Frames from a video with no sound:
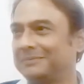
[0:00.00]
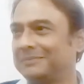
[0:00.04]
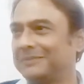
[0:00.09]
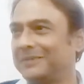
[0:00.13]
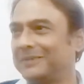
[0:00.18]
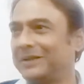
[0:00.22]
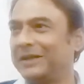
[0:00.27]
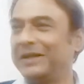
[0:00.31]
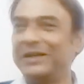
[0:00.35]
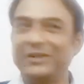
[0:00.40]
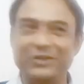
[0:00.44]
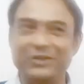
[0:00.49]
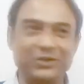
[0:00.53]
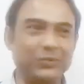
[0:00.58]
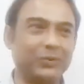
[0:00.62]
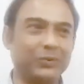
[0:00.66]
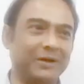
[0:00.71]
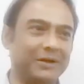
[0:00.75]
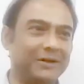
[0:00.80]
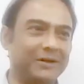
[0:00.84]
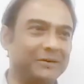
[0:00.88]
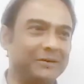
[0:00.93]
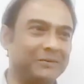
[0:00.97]
each
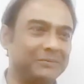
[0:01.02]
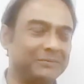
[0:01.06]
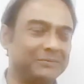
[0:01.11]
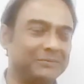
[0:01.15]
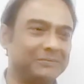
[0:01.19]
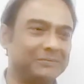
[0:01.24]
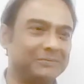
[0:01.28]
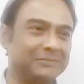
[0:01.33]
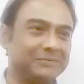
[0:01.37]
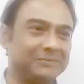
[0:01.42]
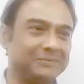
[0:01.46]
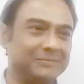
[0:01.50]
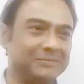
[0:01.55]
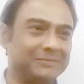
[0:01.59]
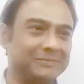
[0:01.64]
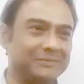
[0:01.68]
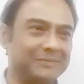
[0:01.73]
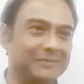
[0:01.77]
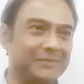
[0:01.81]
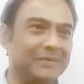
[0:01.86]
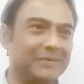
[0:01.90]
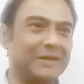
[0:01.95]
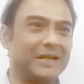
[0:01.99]
word
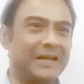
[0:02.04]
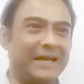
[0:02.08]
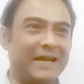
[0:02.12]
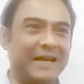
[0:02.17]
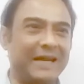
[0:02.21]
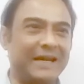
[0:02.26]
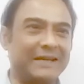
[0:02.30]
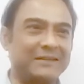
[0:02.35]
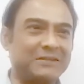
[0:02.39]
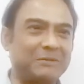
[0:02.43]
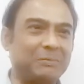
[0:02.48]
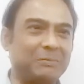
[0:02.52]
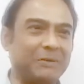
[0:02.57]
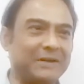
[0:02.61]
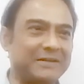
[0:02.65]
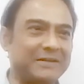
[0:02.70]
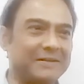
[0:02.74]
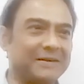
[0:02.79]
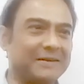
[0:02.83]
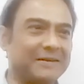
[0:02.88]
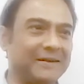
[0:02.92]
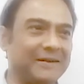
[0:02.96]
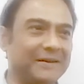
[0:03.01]

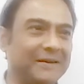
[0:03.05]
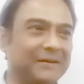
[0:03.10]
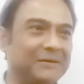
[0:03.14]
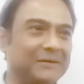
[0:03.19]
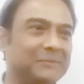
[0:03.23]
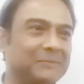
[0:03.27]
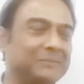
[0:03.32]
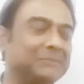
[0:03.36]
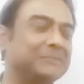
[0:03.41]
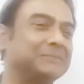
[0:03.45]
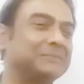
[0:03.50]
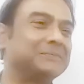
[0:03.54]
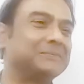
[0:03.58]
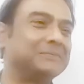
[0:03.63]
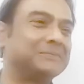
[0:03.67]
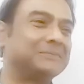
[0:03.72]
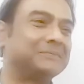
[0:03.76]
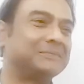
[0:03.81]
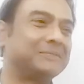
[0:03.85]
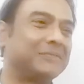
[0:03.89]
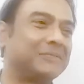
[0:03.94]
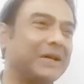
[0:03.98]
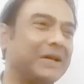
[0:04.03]
explicitly
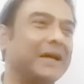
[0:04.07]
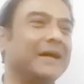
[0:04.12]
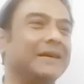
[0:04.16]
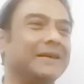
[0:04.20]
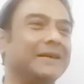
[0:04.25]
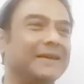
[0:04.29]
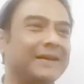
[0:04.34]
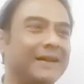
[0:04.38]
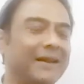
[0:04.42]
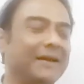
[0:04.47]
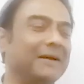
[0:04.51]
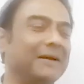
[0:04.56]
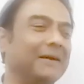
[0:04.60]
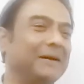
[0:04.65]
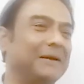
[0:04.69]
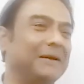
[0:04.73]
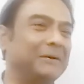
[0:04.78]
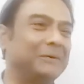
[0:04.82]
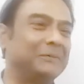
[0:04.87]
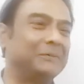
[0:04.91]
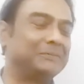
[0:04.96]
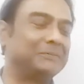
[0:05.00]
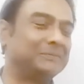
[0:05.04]
and
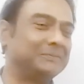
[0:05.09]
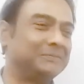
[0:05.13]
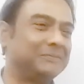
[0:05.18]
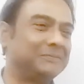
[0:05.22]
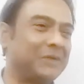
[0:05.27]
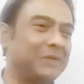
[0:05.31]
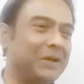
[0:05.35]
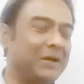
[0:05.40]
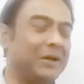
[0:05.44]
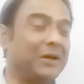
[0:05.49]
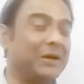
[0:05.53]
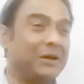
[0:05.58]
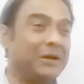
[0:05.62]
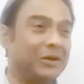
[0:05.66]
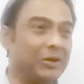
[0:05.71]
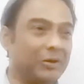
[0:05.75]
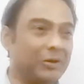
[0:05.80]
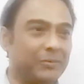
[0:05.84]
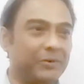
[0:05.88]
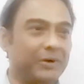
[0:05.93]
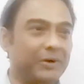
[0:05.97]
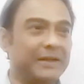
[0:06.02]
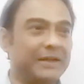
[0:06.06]
clearly.
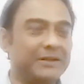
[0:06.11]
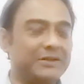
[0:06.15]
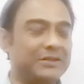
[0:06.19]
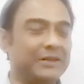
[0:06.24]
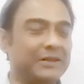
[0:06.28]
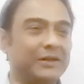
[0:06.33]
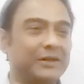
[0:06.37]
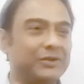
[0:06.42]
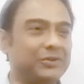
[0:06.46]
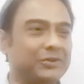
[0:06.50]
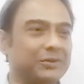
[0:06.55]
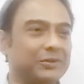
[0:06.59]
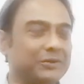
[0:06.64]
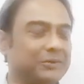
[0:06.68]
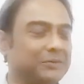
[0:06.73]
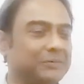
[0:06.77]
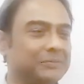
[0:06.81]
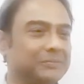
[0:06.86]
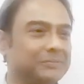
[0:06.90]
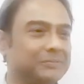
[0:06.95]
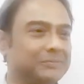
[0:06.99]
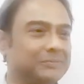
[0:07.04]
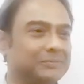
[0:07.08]
Your
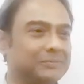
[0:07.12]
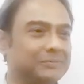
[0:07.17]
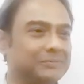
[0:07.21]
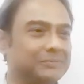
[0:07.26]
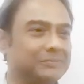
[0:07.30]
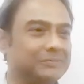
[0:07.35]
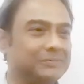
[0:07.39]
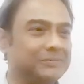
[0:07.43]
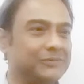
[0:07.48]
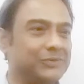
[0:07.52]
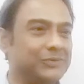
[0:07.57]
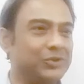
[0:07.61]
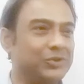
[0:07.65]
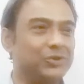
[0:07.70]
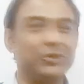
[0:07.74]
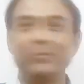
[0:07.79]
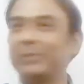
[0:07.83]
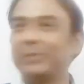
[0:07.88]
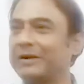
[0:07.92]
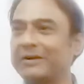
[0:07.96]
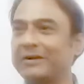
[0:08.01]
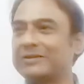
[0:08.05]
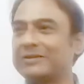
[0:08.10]
pronunciation should
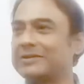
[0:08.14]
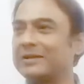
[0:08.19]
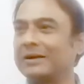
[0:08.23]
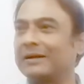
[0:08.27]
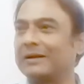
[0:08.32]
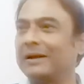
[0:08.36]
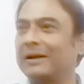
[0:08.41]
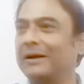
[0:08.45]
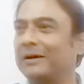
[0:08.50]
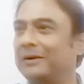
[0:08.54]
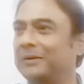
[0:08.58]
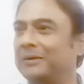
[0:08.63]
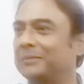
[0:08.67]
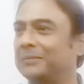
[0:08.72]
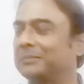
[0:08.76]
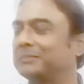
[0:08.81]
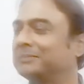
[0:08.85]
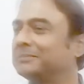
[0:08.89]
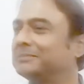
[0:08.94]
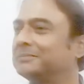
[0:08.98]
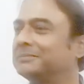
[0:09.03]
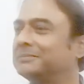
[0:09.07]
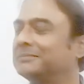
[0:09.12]
be crystal clear.
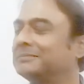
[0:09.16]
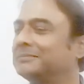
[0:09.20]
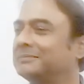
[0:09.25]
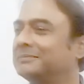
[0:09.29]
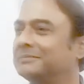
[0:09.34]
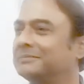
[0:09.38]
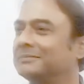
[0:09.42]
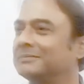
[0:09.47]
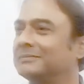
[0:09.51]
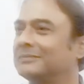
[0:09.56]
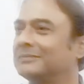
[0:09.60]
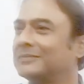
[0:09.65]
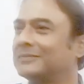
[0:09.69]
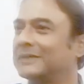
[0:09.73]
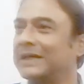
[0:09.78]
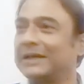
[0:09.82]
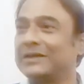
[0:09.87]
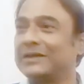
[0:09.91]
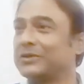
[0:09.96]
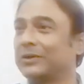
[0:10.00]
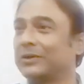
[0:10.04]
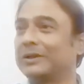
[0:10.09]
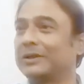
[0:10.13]
That
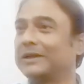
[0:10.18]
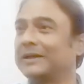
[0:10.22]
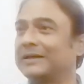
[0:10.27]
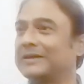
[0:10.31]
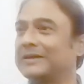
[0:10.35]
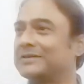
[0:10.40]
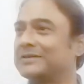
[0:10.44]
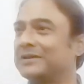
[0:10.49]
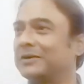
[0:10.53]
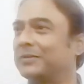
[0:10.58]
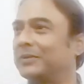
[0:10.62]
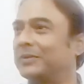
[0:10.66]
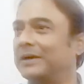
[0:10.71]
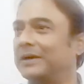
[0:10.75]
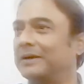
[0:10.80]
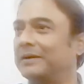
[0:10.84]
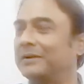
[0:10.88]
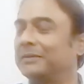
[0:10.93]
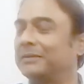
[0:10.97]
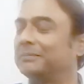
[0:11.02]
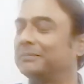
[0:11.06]
is all that is required.